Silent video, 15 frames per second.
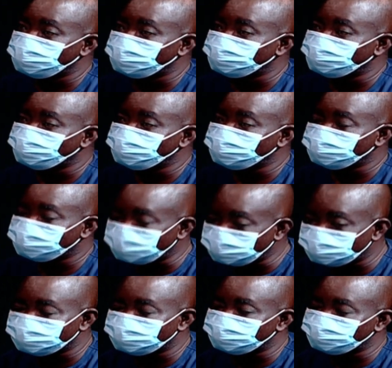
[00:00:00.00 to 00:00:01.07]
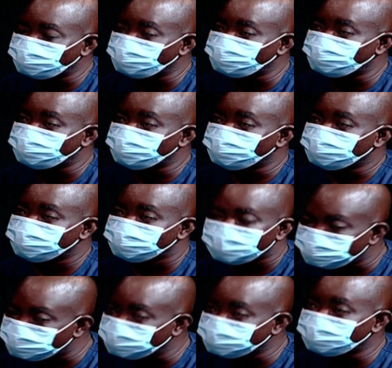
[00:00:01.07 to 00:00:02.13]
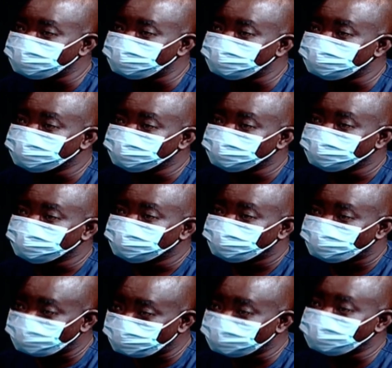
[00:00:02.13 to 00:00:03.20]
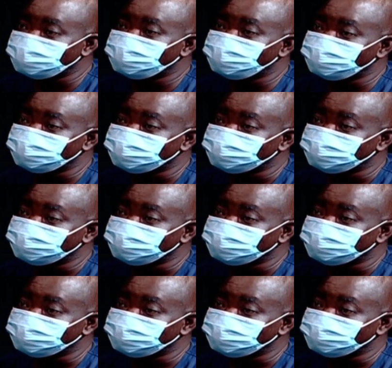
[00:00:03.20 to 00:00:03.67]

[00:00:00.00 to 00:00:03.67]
done. We did the job diligently for Mother Ghana.